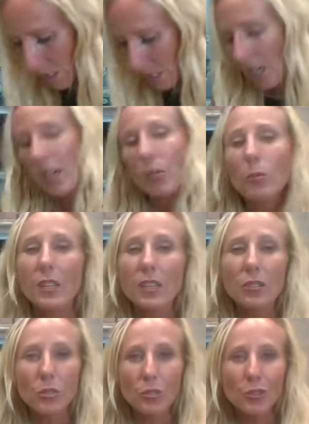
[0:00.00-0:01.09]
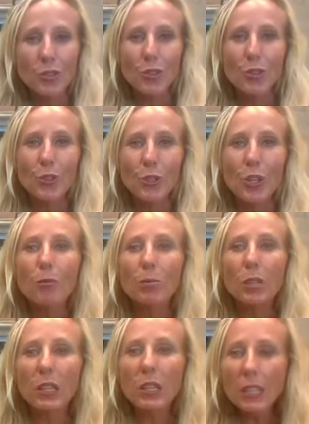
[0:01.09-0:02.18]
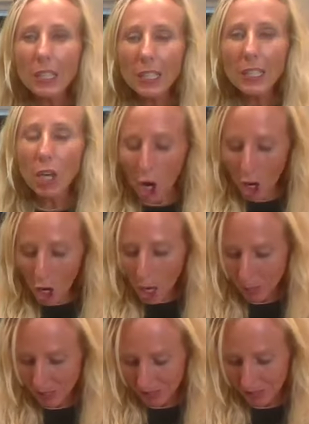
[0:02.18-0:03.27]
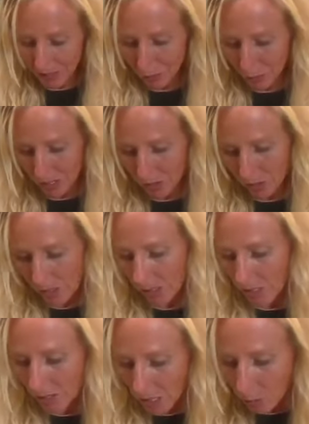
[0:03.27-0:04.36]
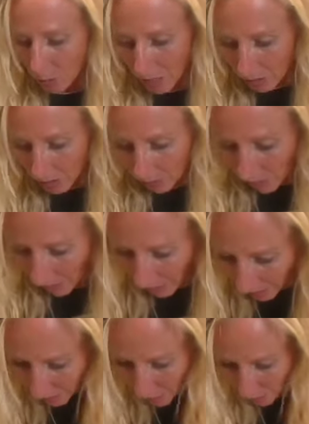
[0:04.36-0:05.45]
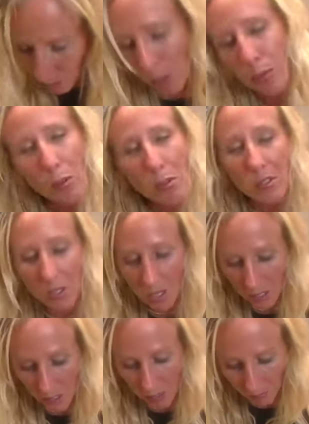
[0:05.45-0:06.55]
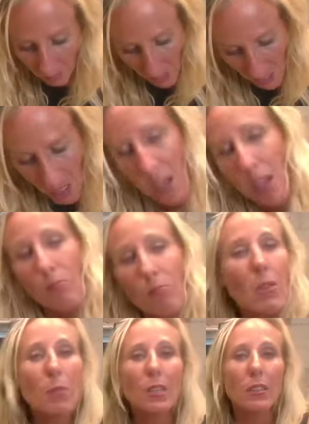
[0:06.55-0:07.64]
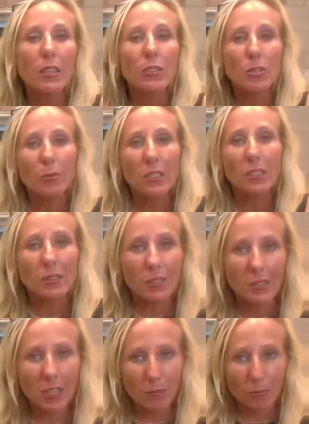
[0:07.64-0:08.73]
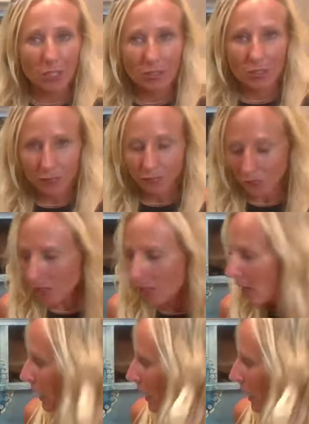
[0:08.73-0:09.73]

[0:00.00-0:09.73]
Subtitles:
I went the complete opposite direction and thought, well, if I have to put pulls on it, maybe they should be a statement. Okay?